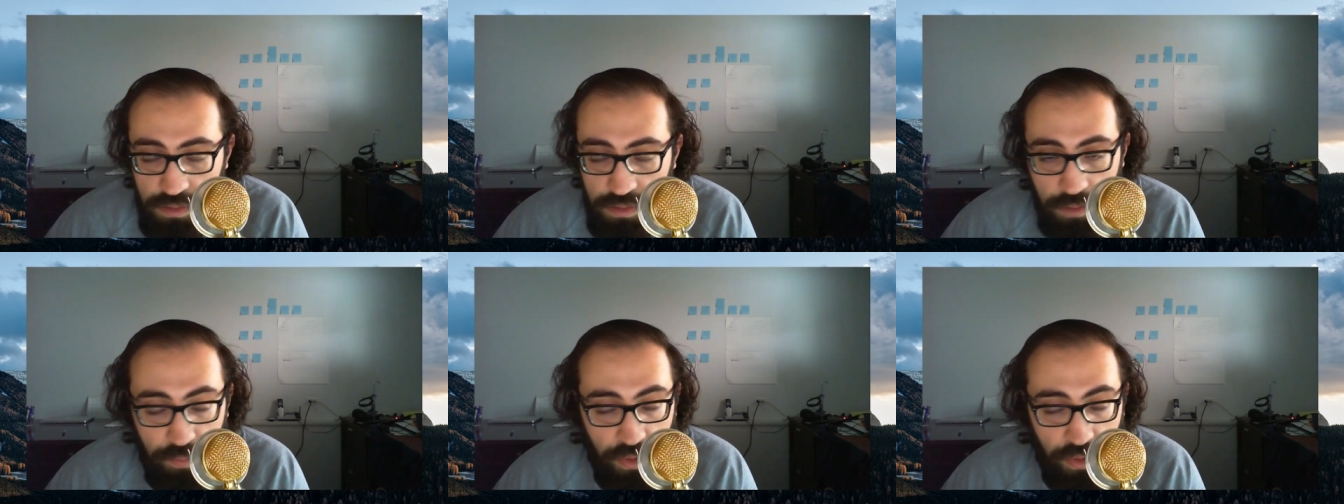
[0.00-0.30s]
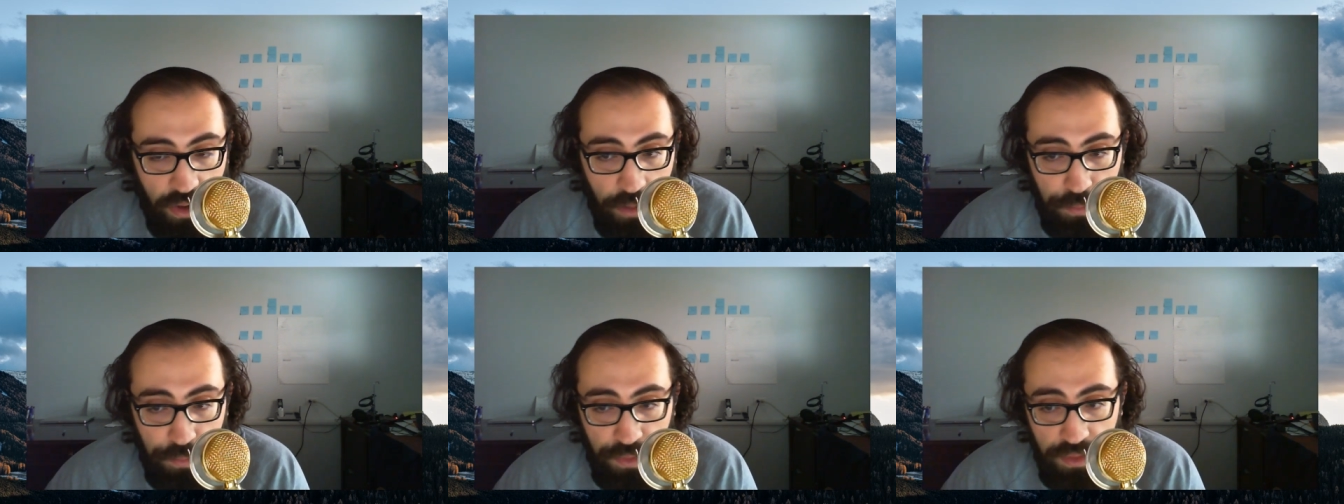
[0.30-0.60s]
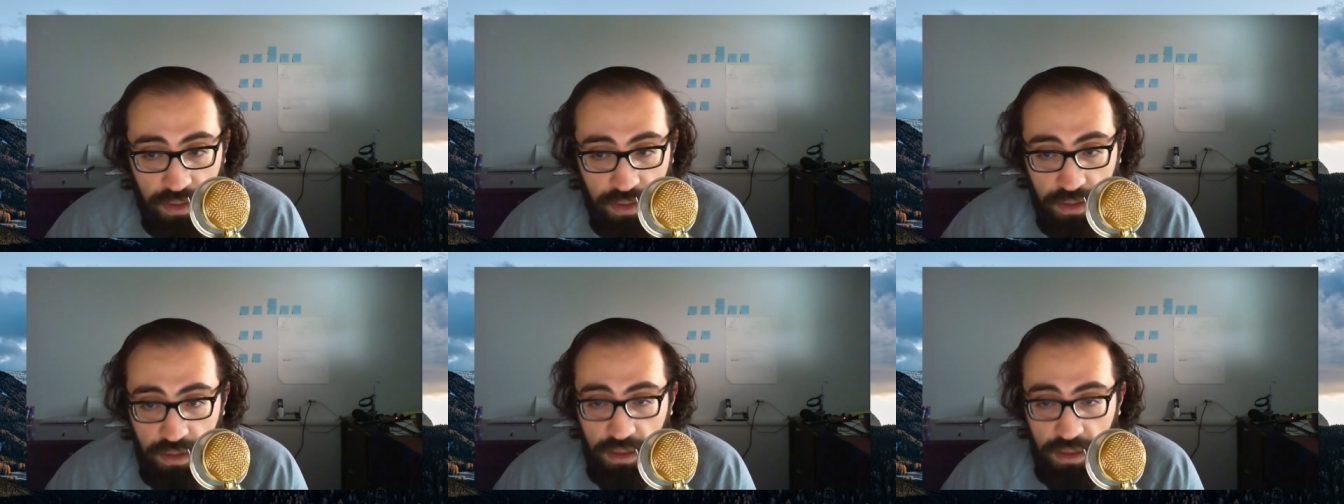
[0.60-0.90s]
It's brought up
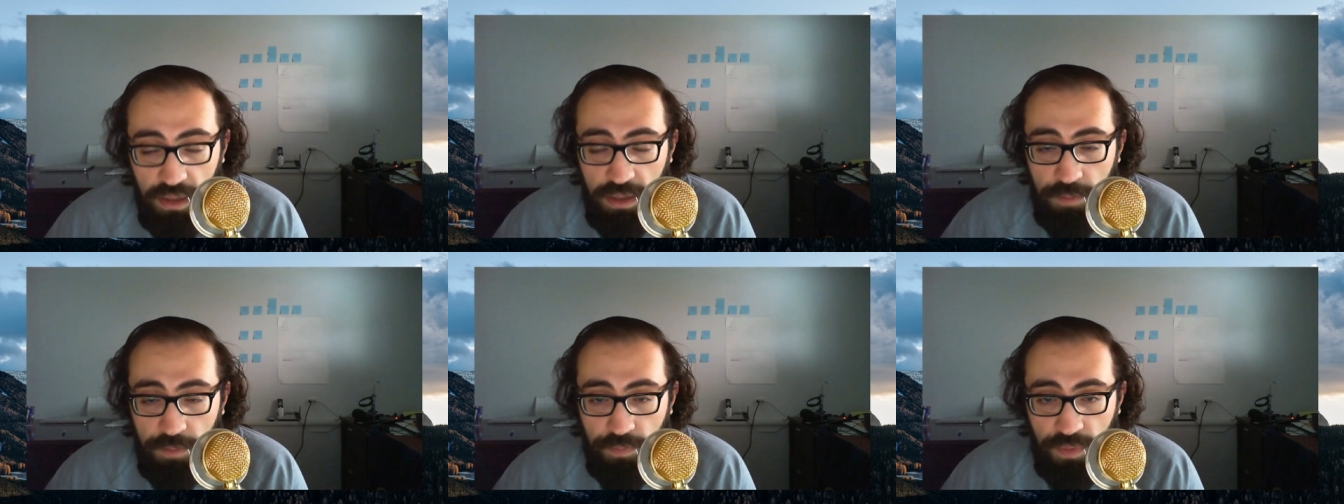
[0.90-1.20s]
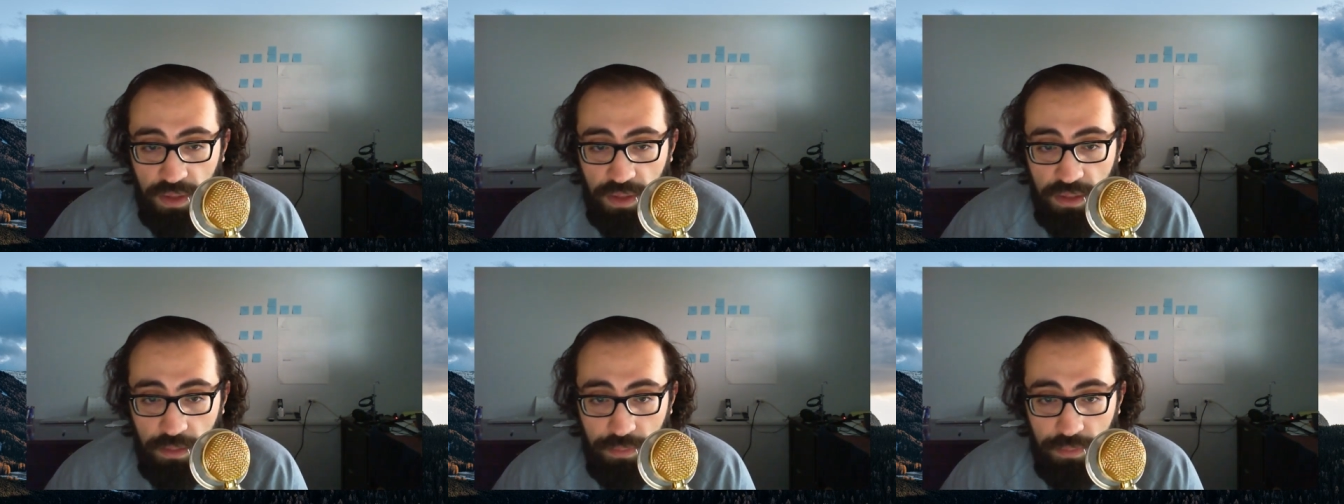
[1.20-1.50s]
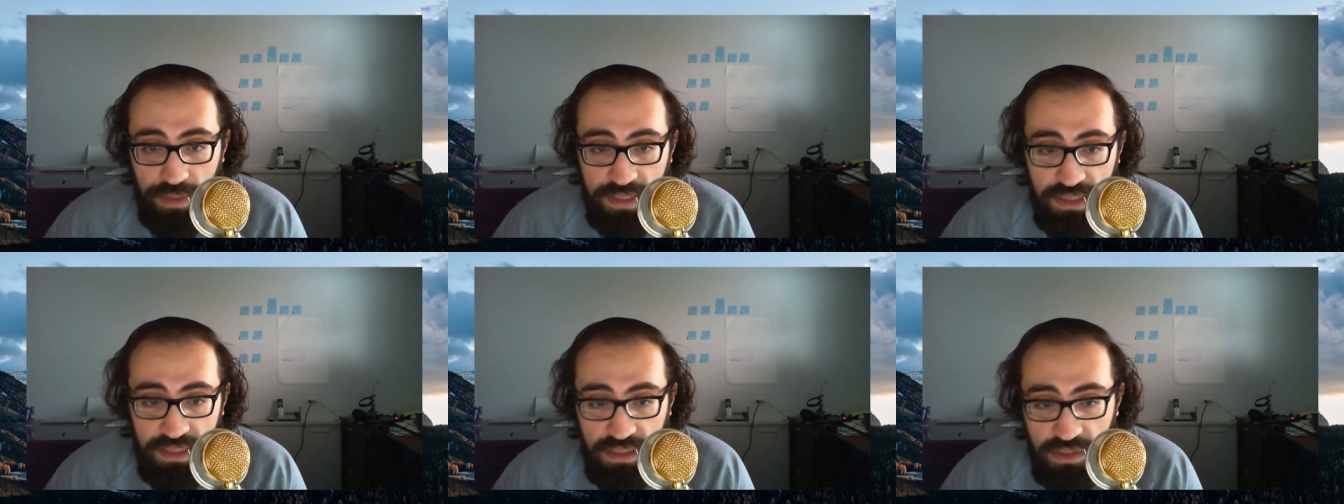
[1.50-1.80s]
in the
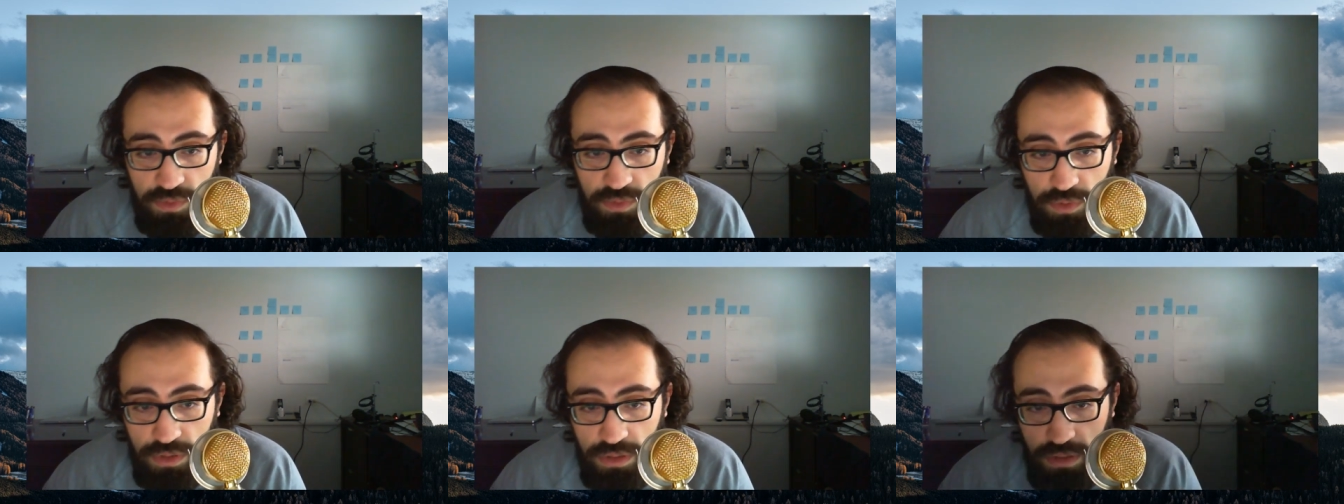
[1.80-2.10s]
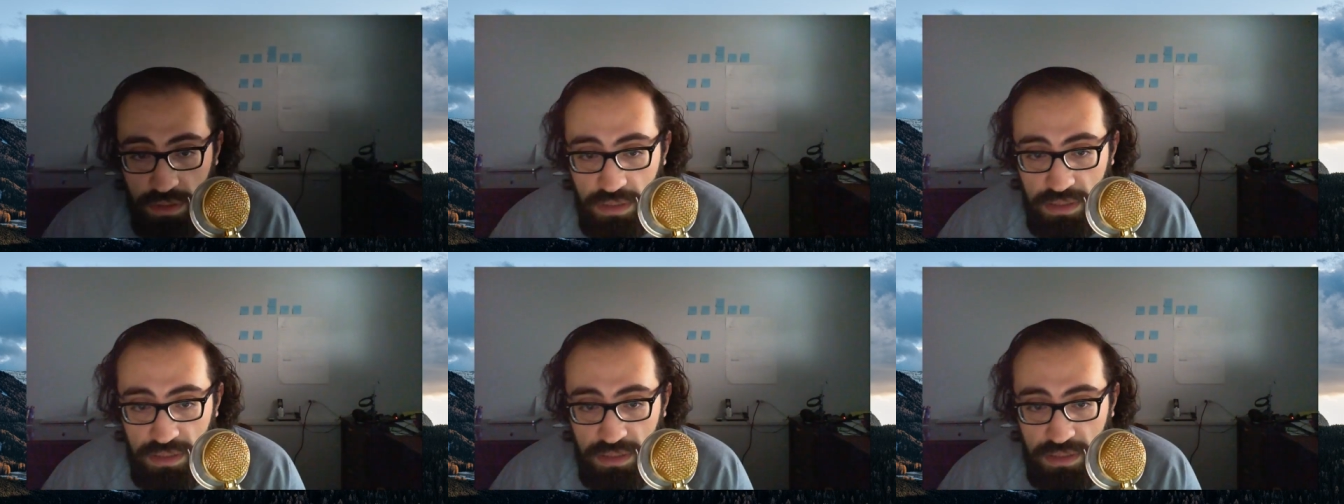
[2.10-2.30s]
business world.